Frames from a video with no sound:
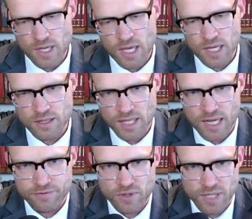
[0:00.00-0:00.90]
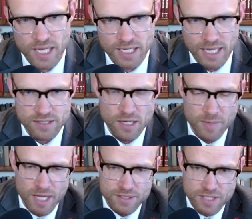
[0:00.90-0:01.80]
and in the Latin Vulgate, it ends up
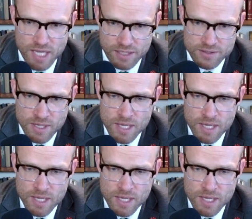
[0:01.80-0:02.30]
as kings.